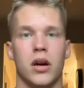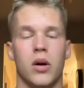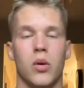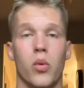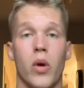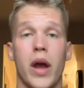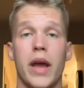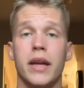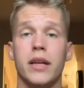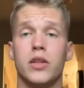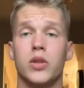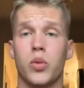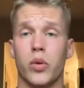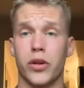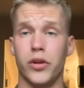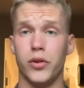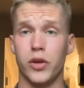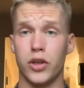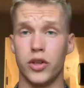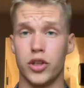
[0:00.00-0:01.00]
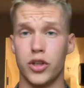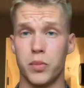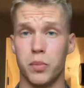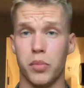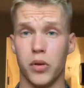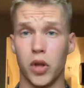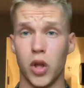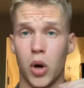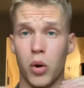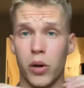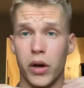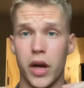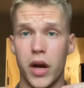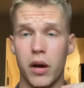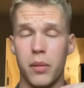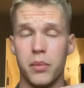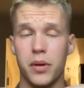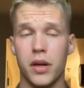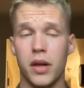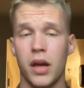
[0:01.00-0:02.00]
way to where you can just blow it
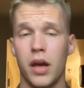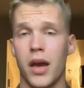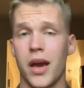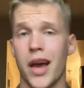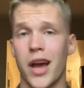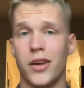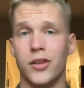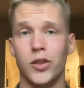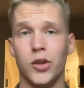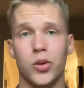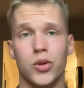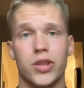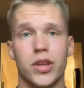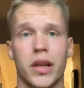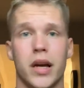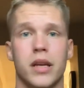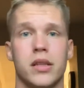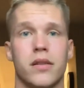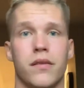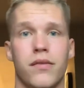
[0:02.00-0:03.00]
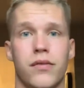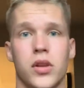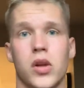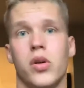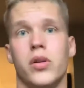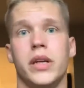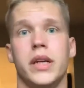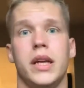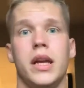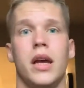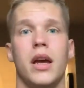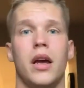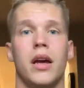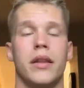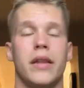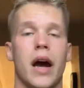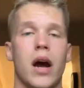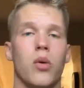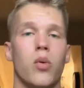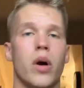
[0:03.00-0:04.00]
up and use it as a floaty.
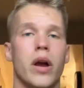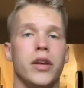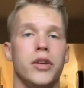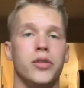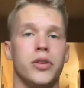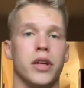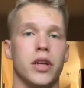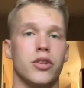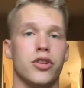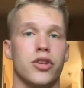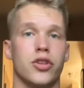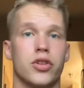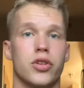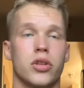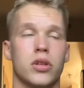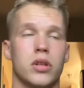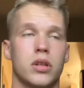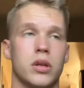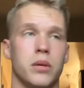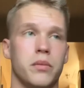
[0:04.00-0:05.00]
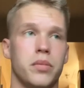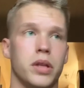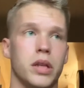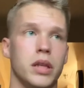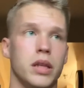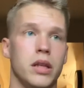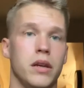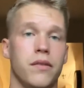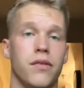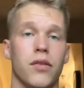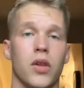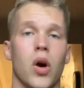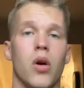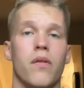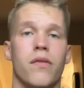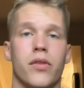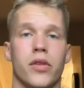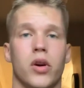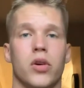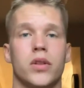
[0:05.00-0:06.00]
That way you can just completely
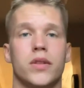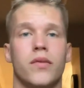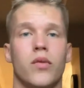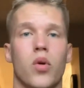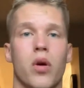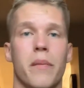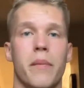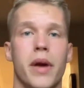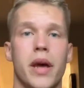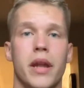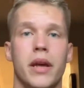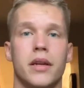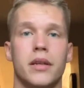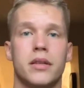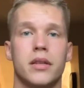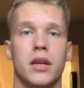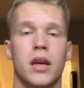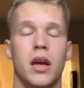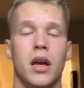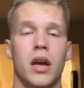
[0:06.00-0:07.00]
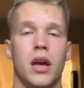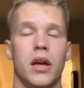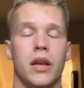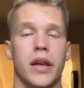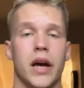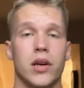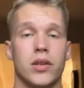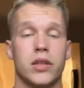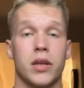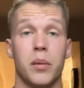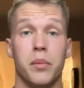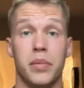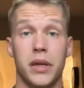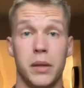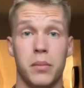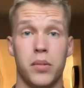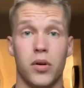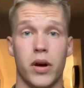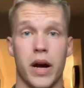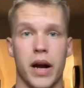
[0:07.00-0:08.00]
float for those 4 minutes. Now, some
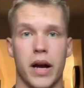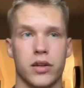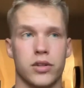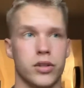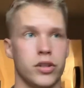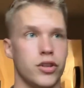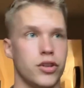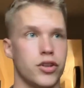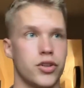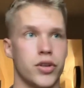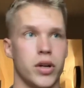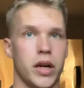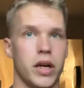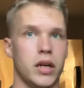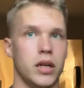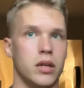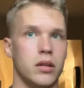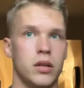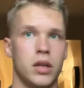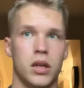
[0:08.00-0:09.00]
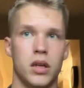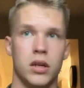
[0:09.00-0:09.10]
people actually just try to